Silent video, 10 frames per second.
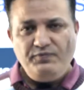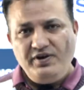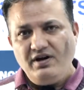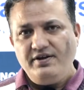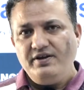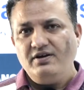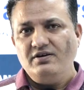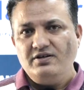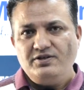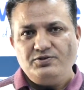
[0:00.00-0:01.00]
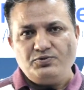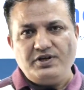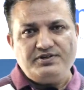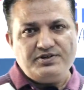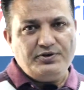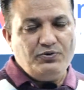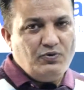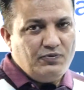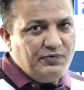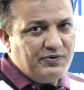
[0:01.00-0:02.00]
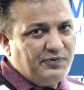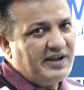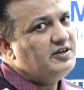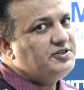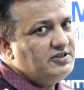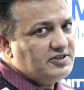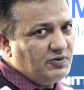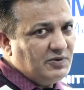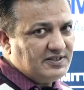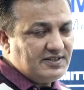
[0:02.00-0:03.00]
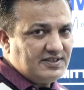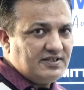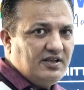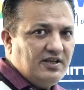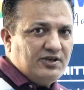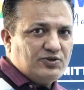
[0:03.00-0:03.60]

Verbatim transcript: We are here to cater you with financial services.